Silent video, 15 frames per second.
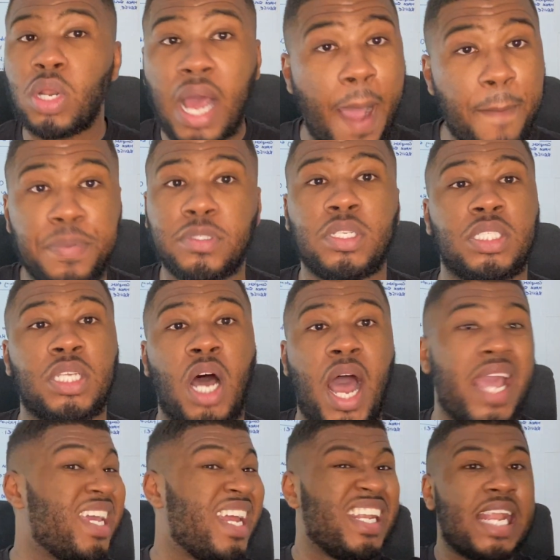happens to
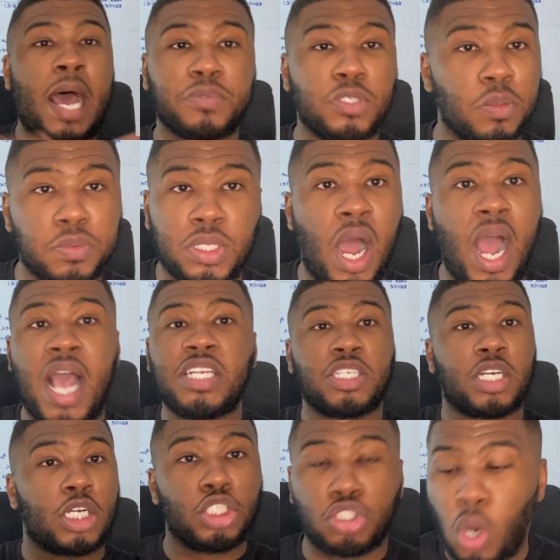die, your laptop dies, your
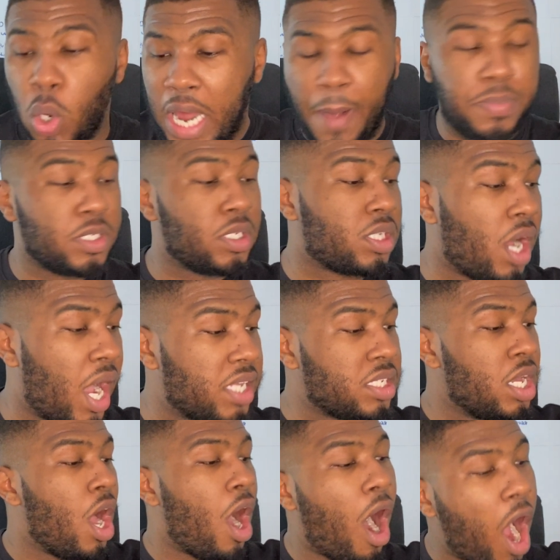controller happens to die,
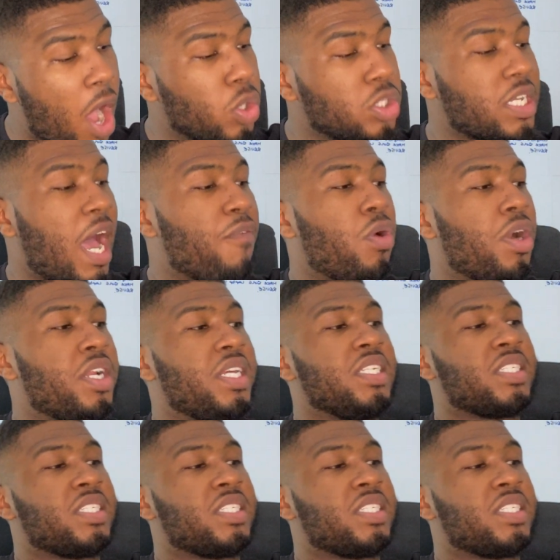I also have one of these